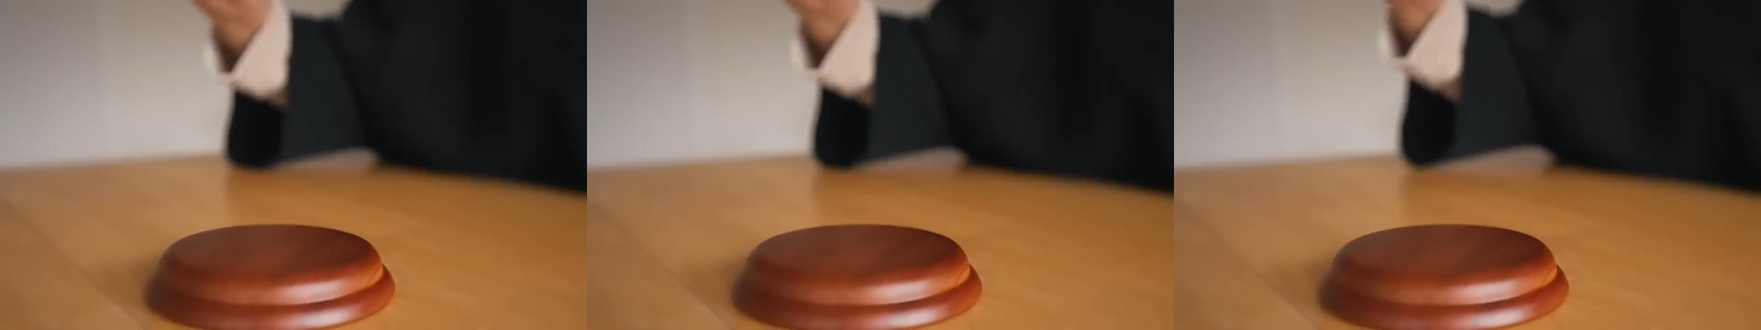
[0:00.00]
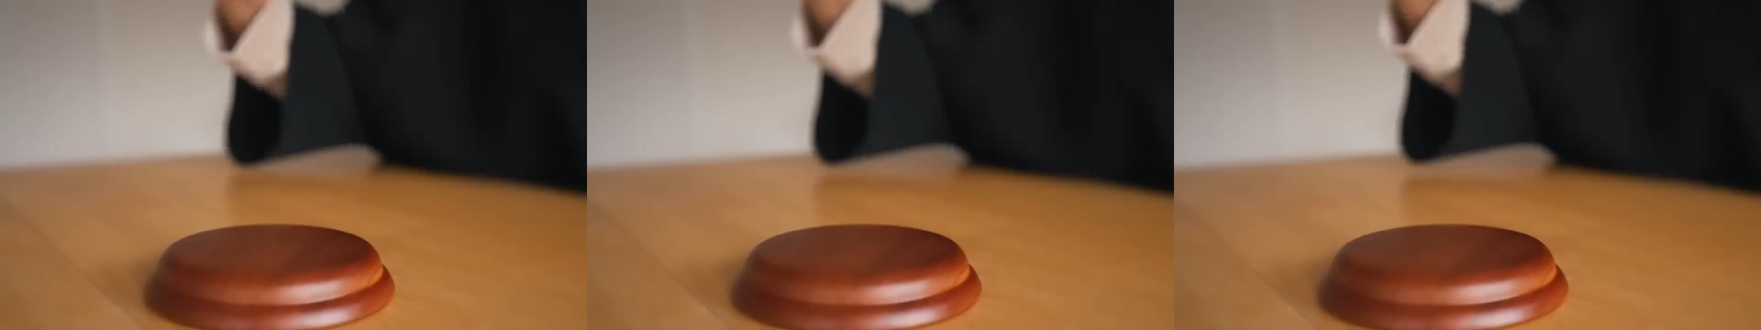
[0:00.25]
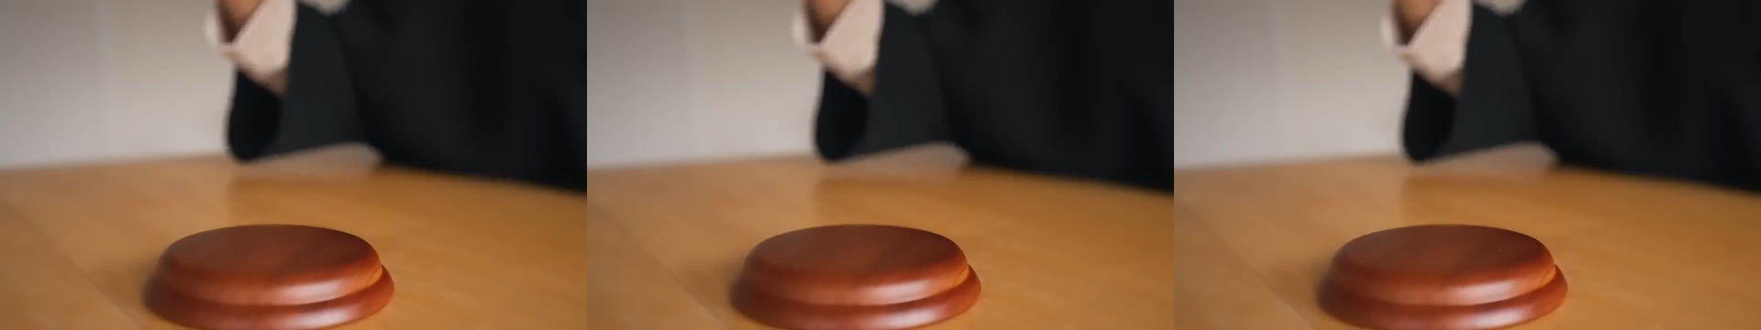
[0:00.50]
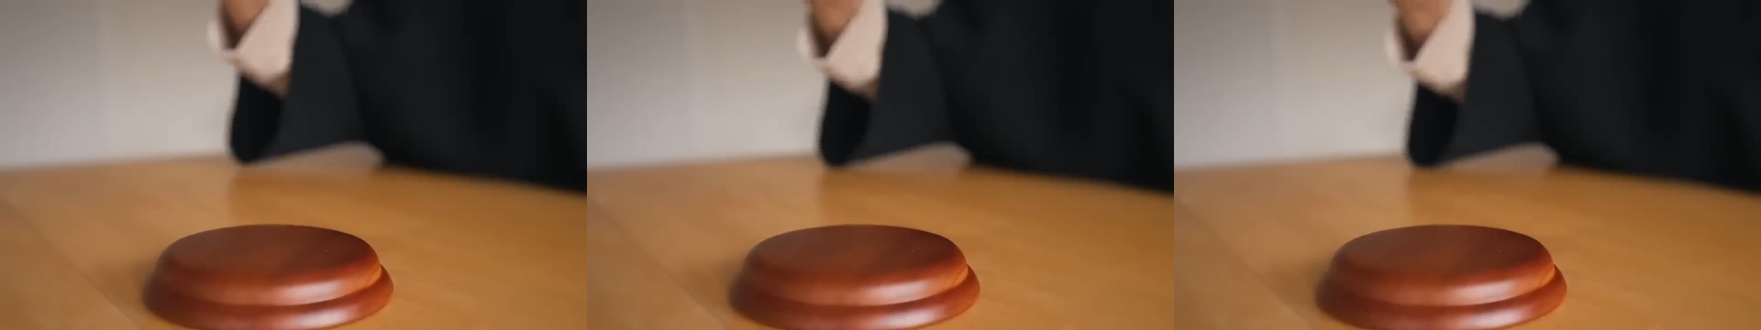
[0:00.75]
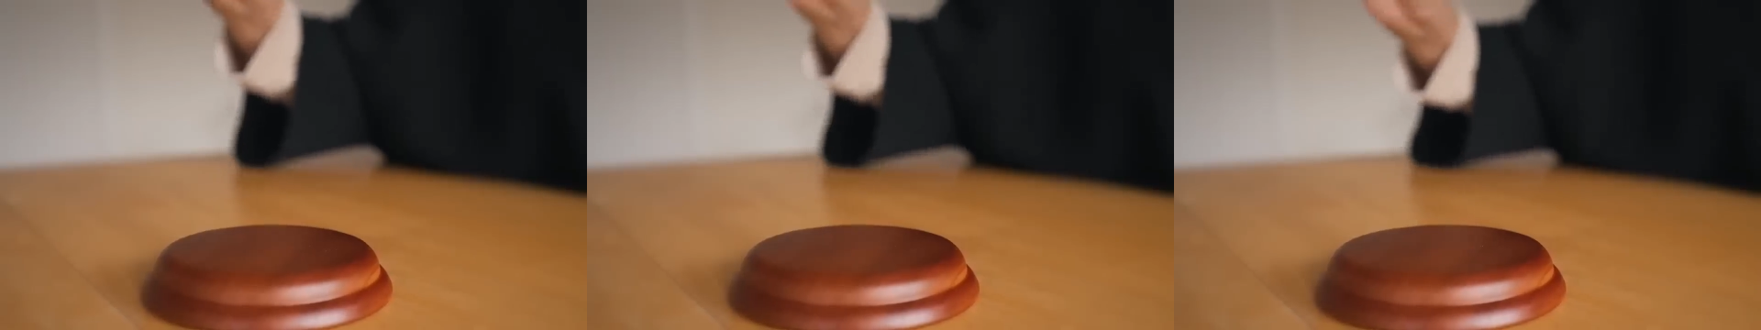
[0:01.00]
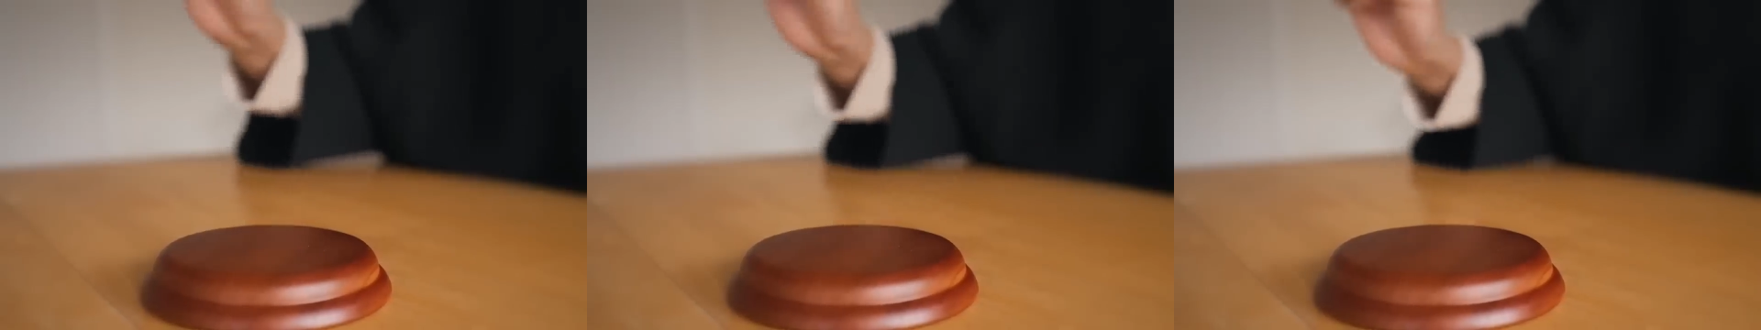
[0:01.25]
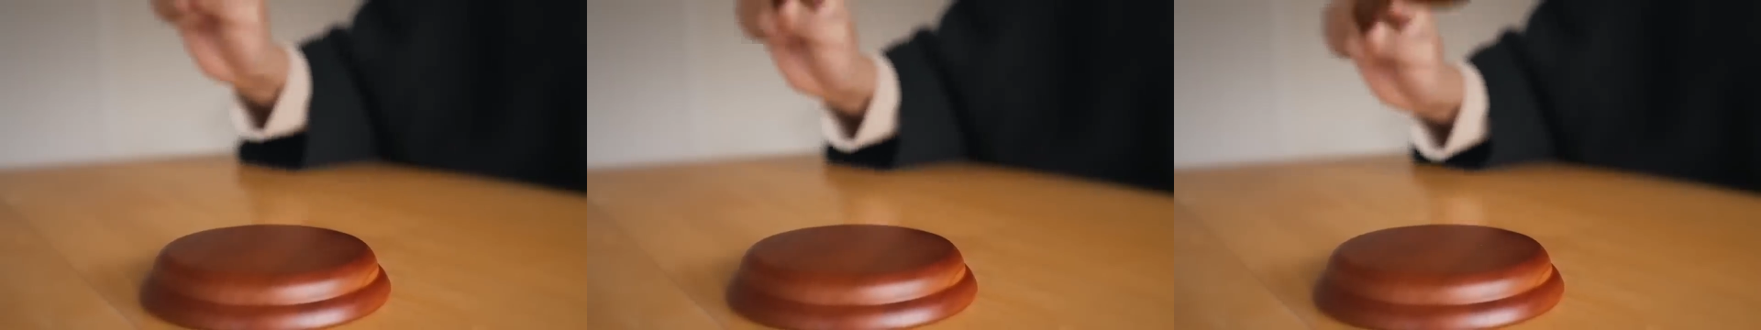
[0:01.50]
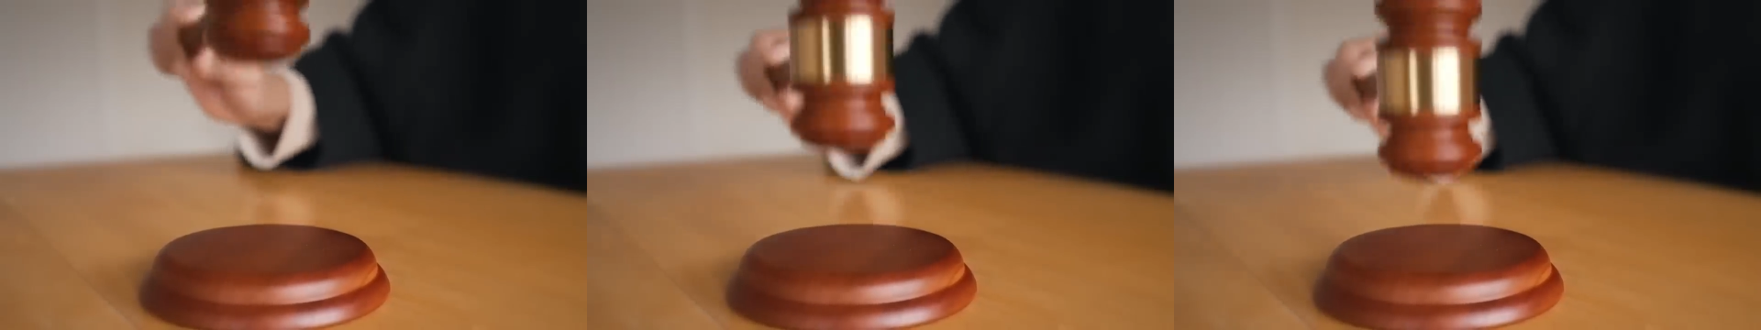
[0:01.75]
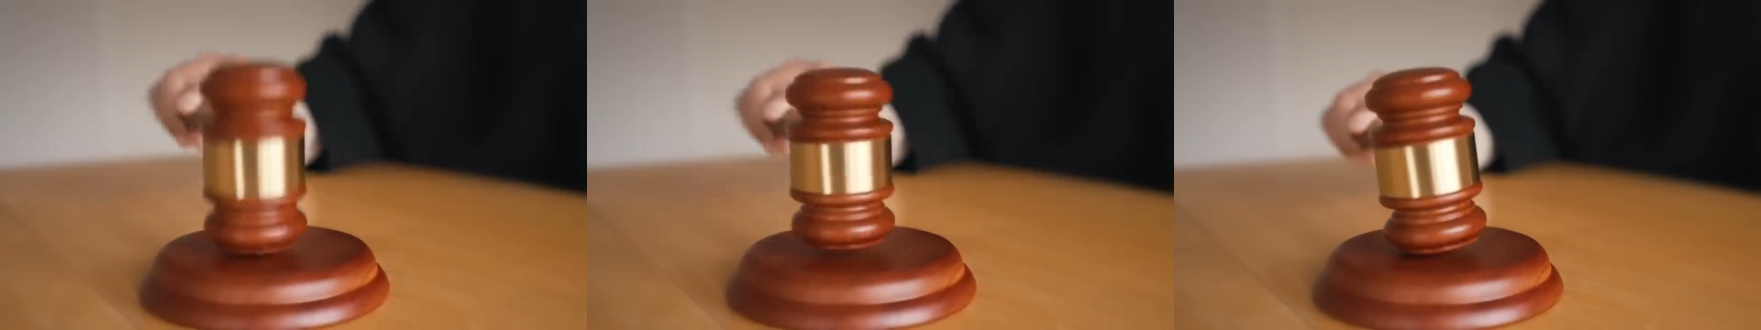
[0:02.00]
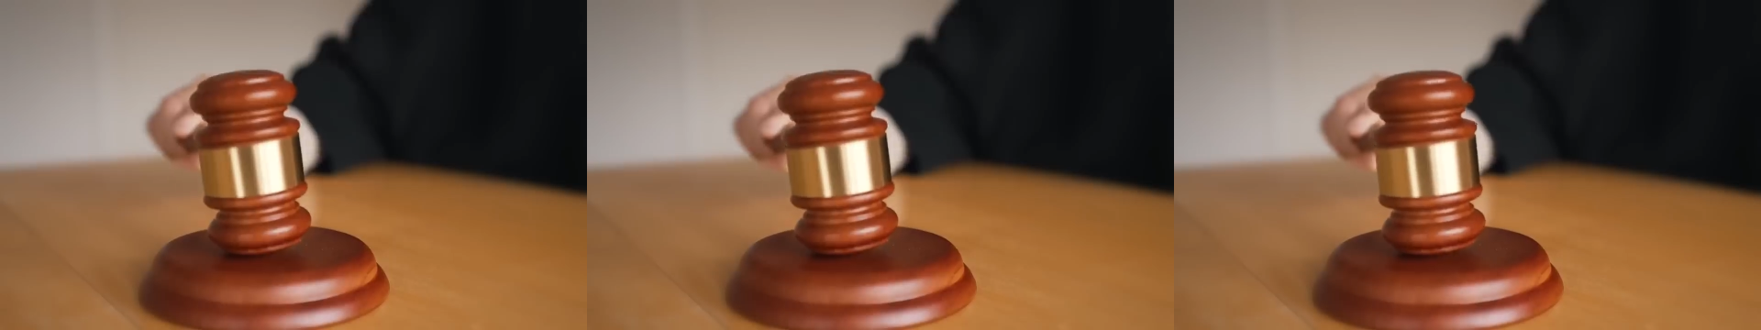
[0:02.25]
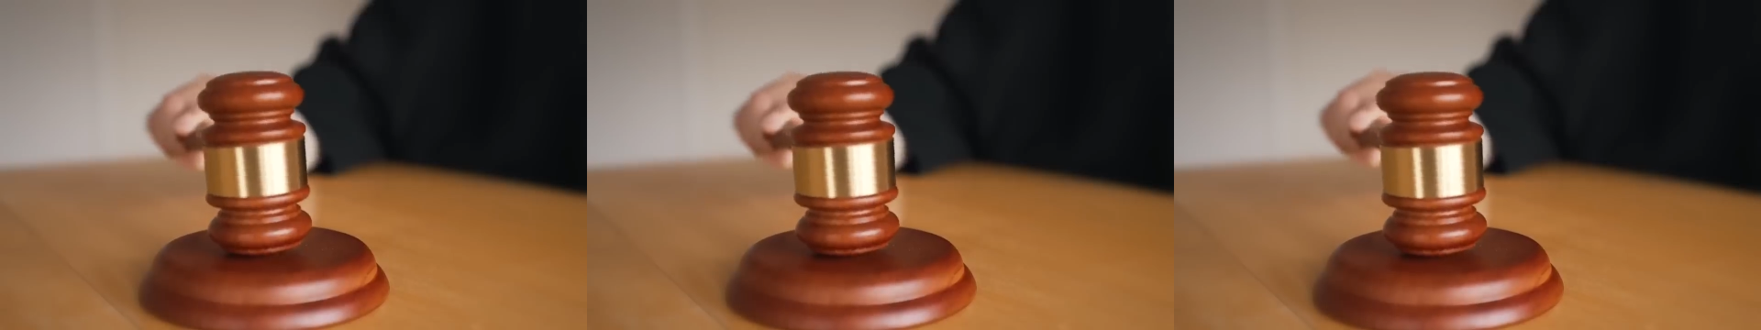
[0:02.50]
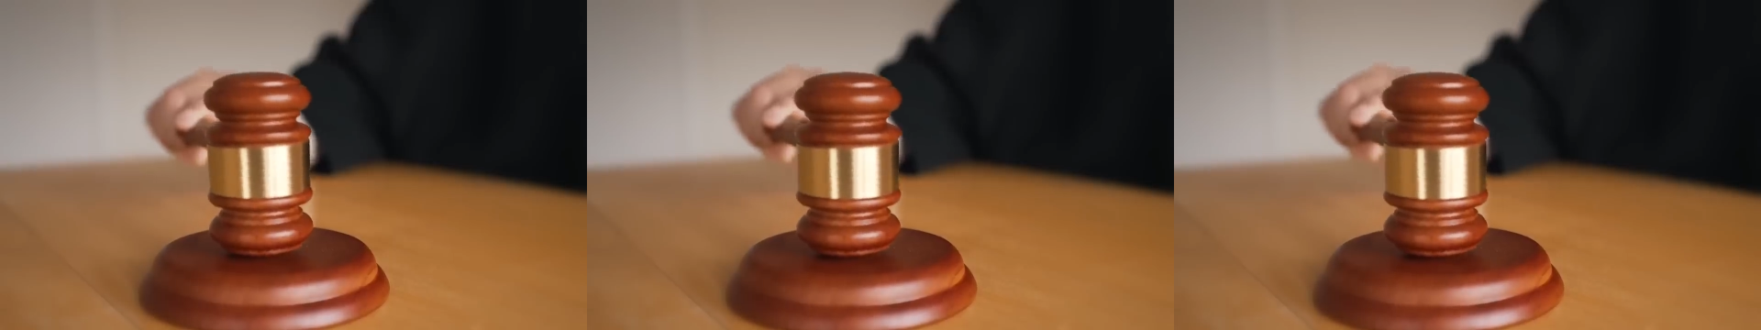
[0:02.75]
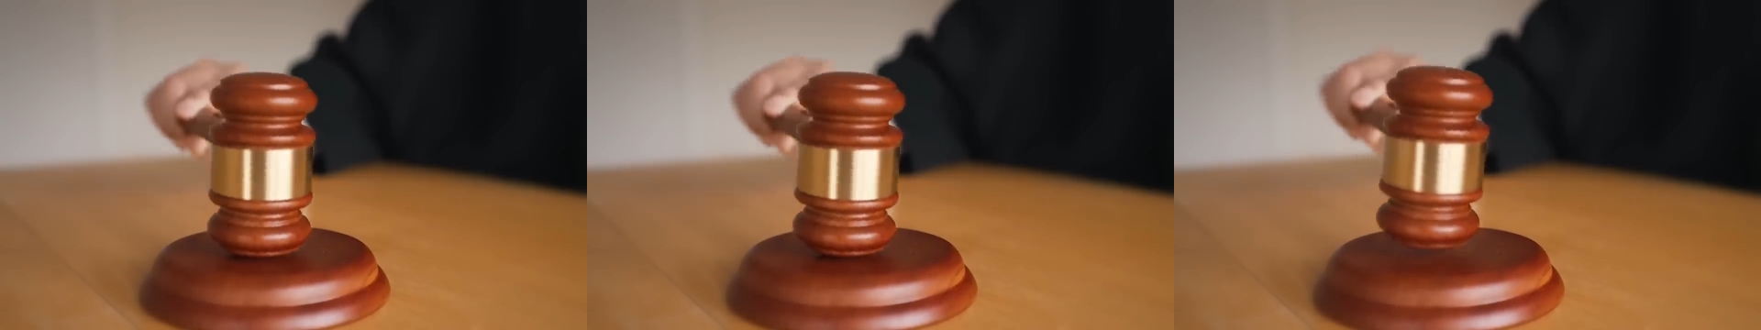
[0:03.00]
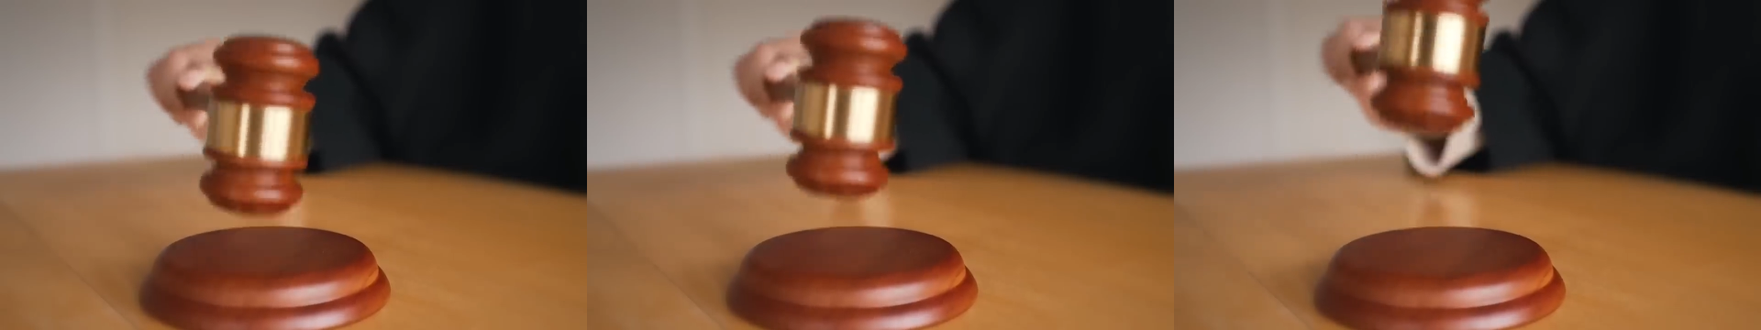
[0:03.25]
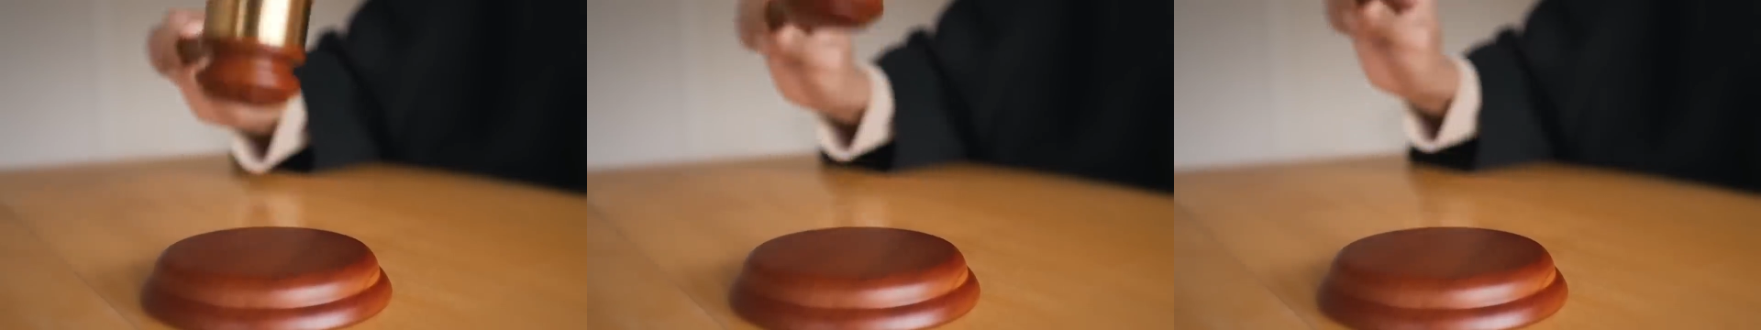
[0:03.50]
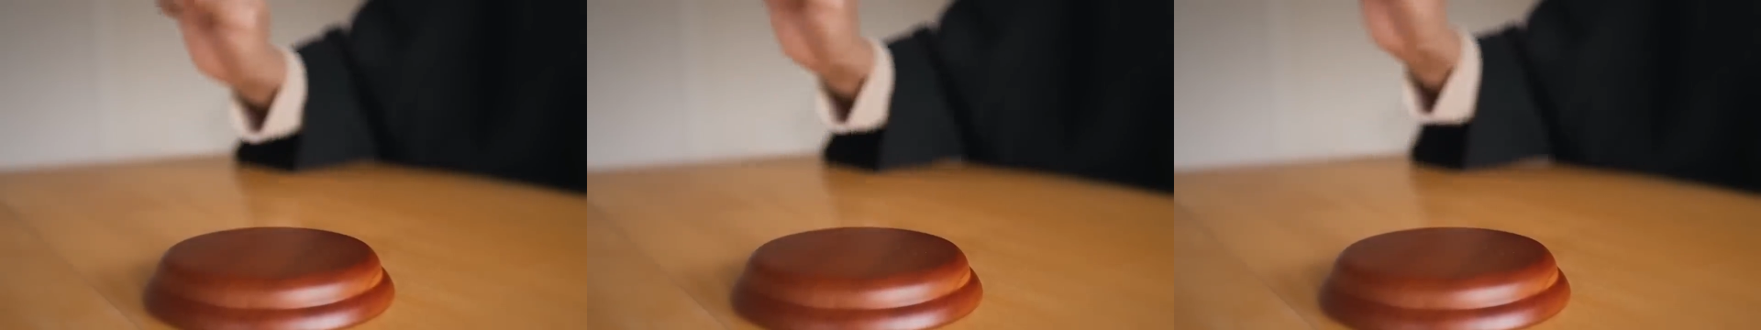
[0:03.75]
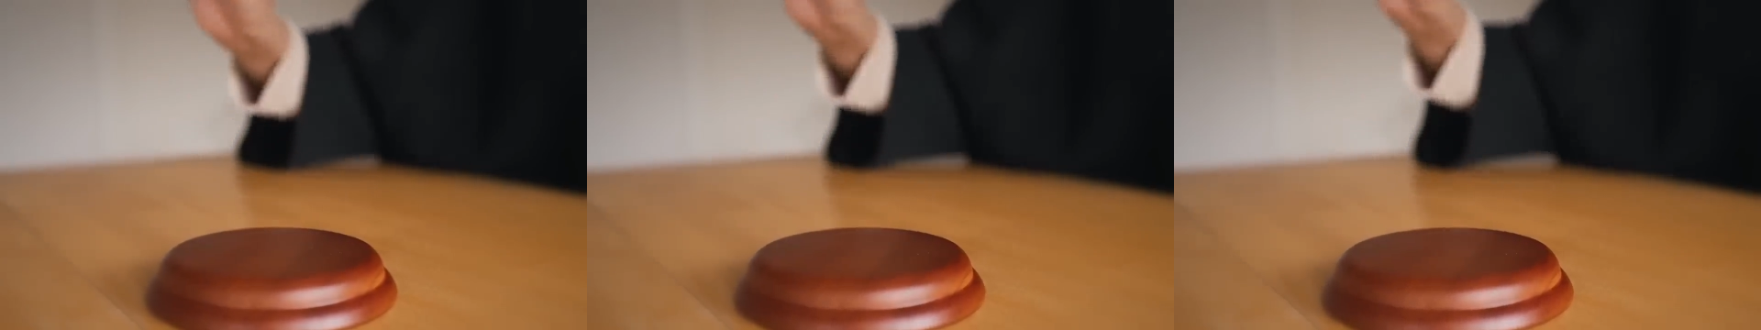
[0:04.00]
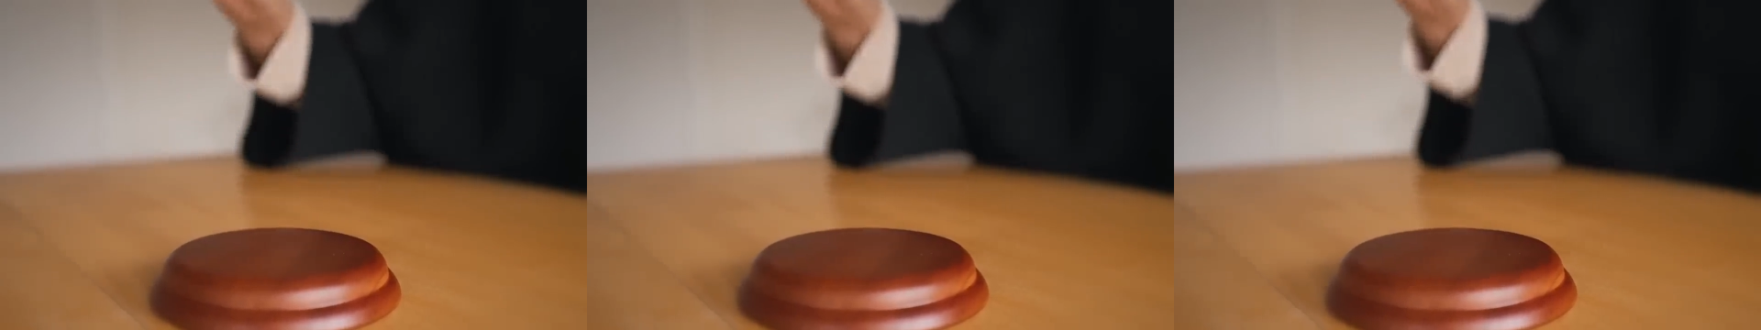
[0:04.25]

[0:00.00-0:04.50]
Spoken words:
[unreadable: no face in view]